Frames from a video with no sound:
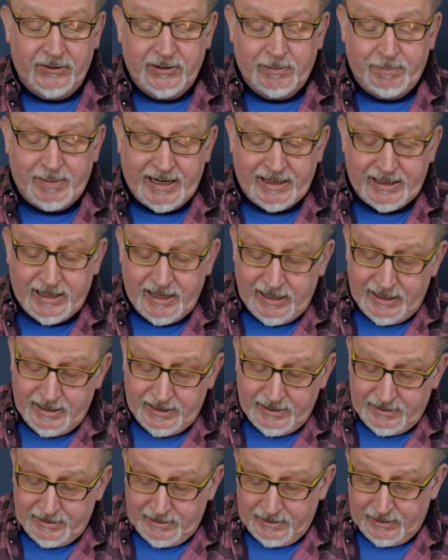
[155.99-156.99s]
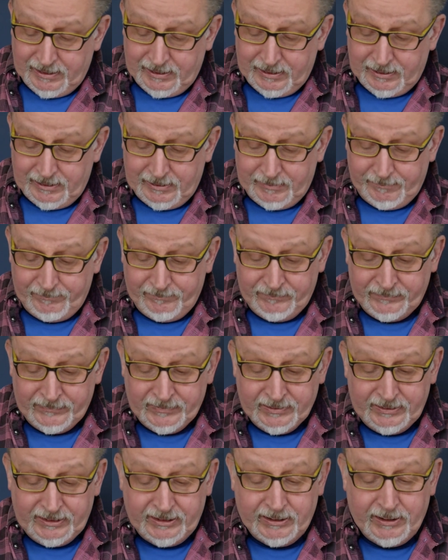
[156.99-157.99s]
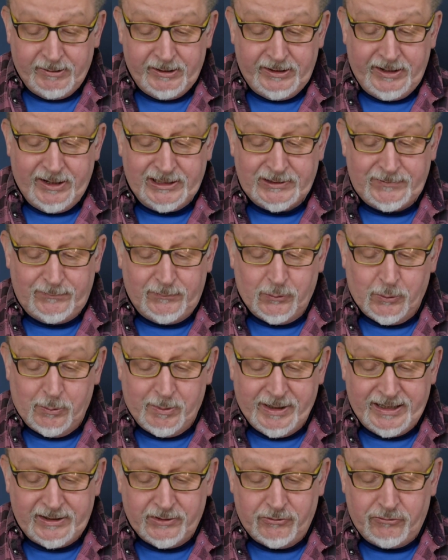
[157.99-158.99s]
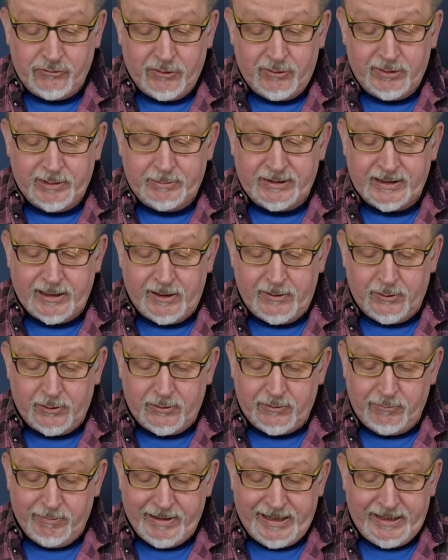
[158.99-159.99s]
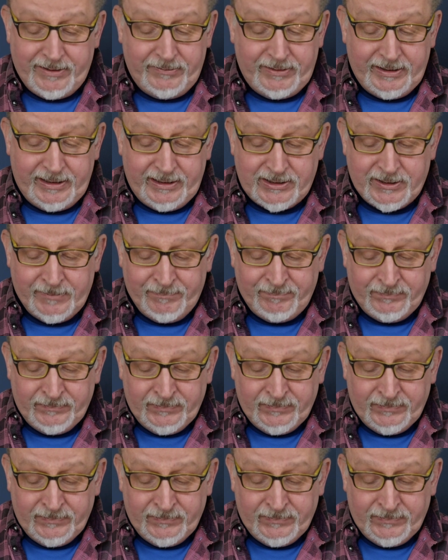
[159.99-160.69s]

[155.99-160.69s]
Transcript: back here, you know, a nice four-way controller with a lock round it.